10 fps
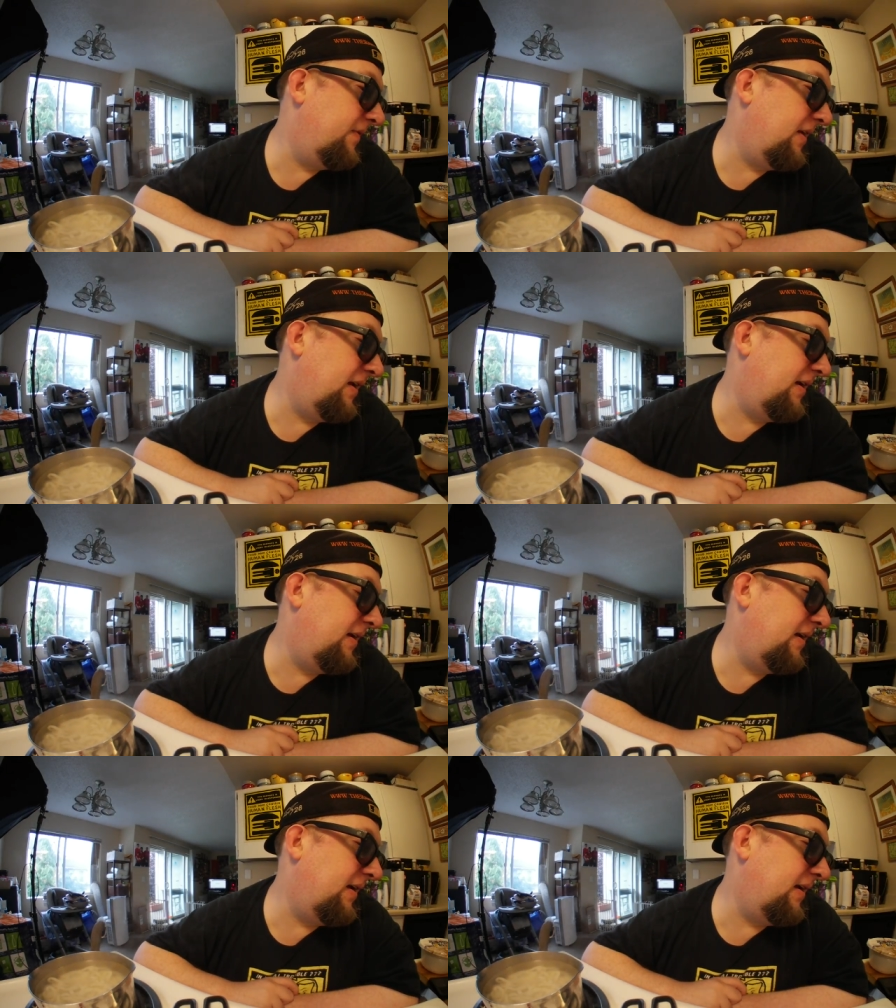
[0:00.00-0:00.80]

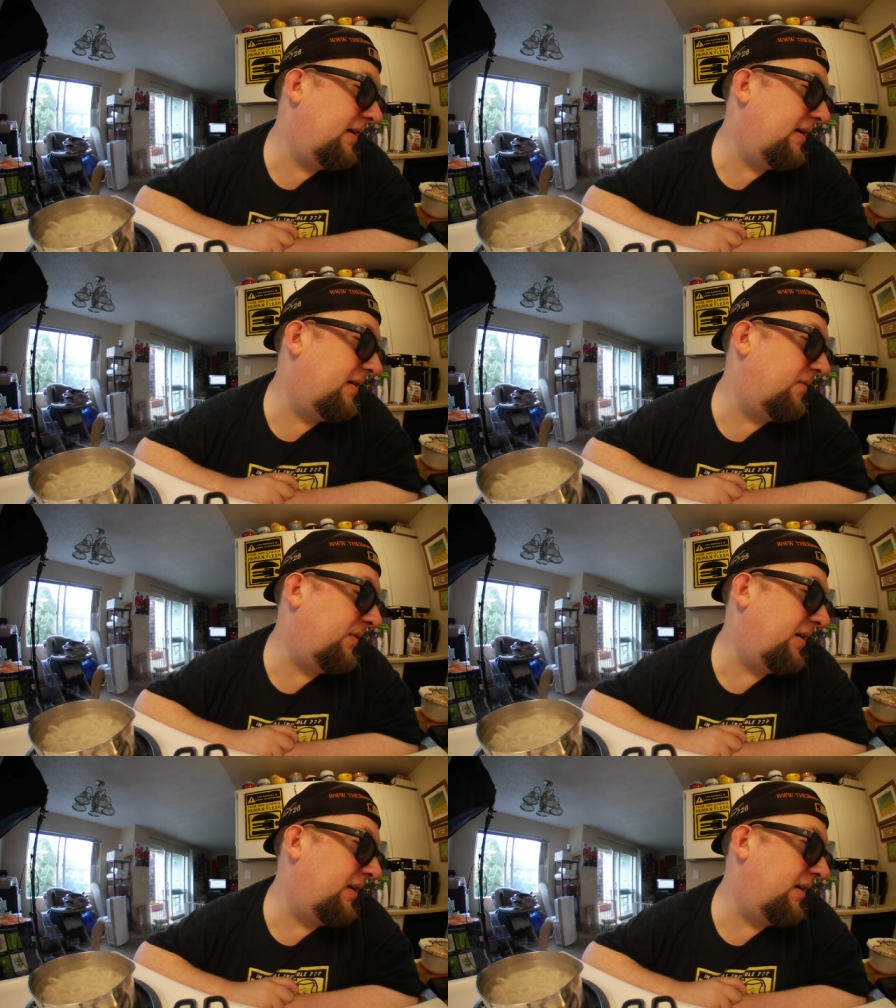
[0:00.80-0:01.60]
And
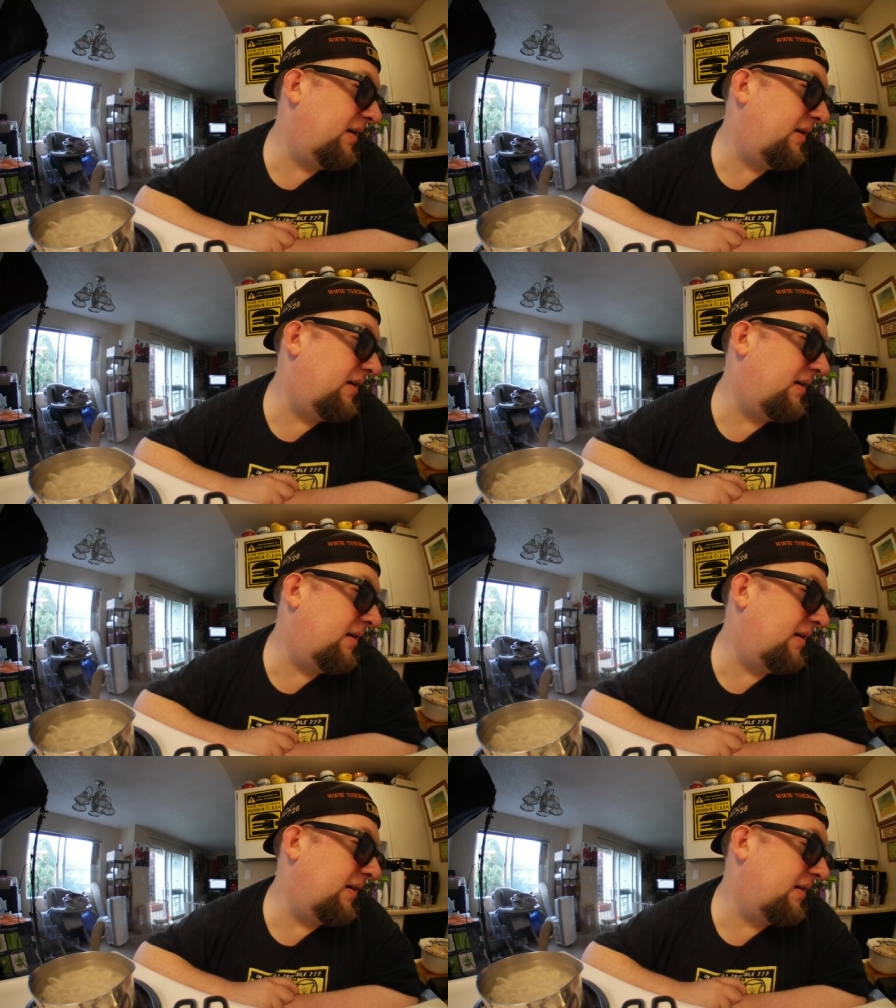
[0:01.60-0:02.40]
we are